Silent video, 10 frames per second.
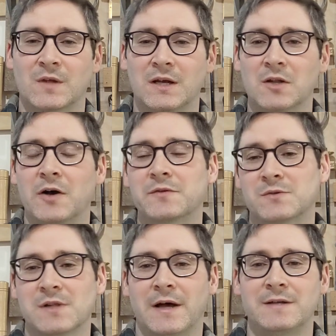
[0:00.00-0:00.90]
And along
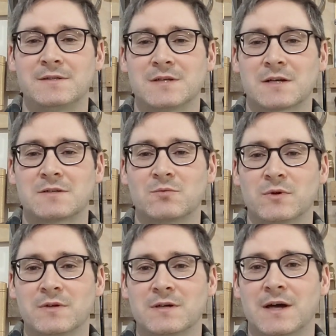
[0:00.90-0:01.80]
those lines, it's actually
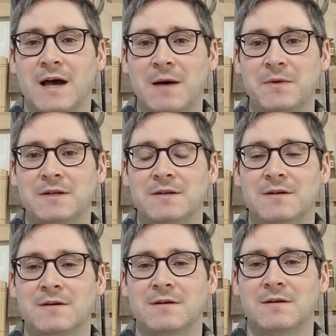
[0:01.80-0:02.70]
really common
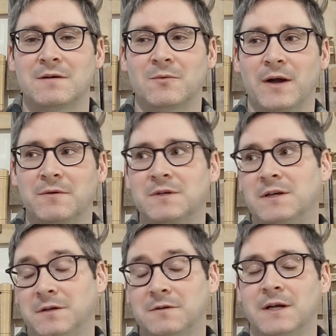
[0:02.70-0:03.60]
around
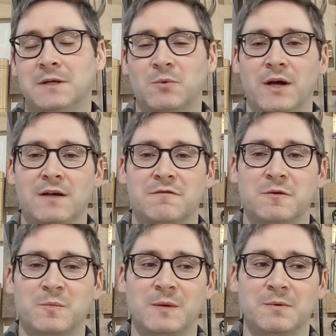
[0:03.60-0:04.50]
here anyway
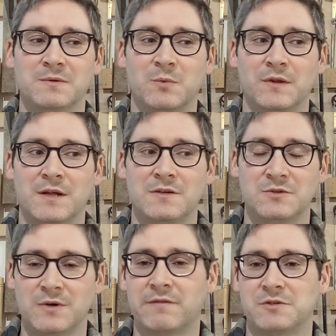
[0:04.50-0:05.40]
for people, when they
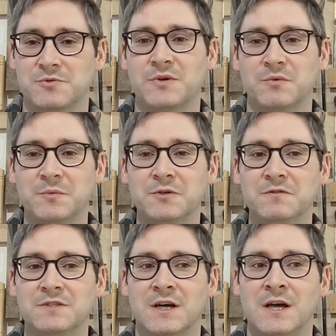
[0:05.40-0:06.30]
do have a tree
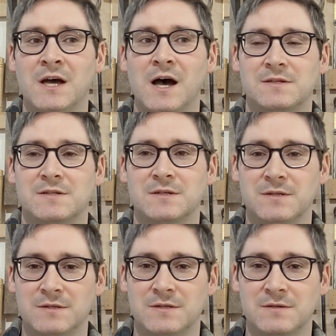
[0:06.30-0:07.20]
removed,
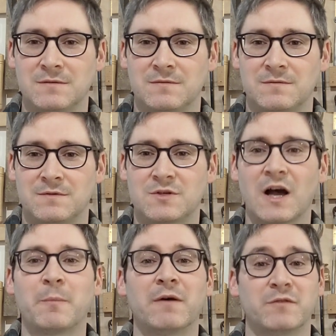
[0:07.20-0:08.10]
to
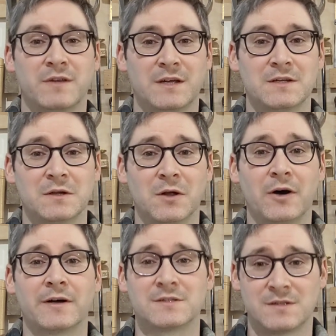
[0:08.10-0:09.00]
chop everything into
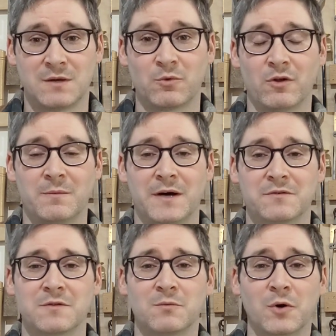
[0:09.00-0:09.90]
logs and then roll them
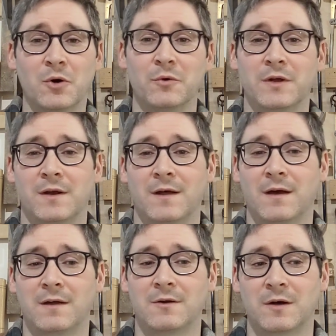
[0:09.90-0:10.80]
out to the road. And
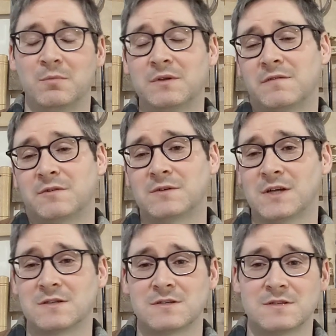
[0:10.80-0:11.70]
I believe their
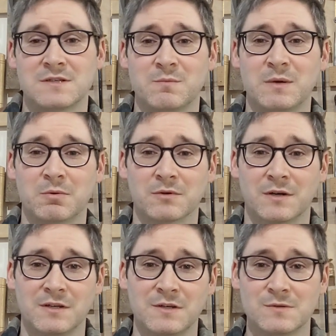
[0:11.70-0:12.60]
intention is that people are
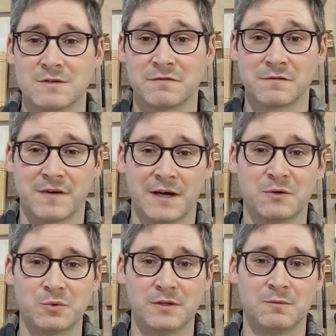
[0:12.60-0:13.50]
going to use it for
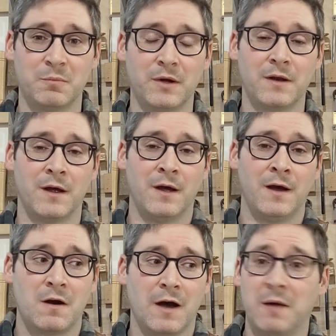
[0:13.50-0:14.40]
firewood, but
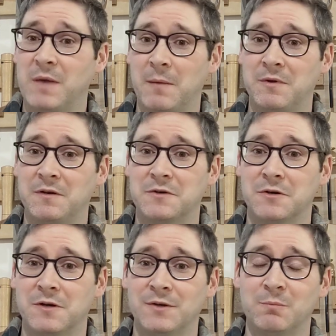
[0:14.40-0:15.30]
I'm happy to
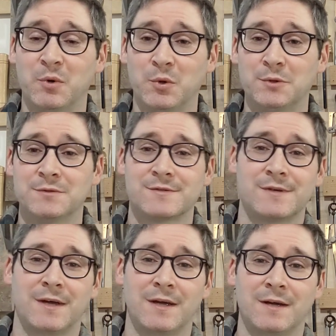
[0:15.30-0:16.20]
turn it into bowls
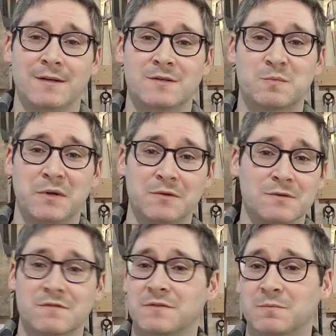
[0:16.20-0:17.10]
and
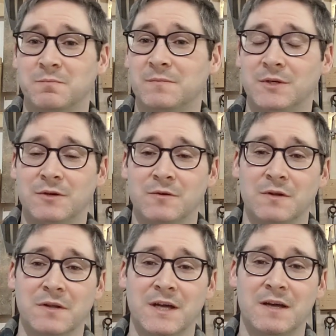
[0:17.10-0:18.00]
spindles for,
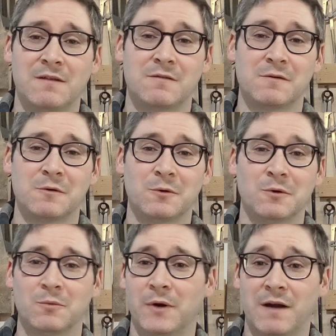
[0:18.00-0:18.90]
the lathe
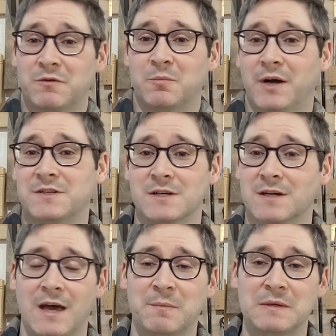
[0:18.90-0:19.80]
or whatever project
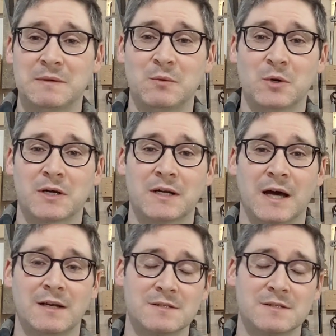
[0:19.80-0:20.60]
I happen to be working on.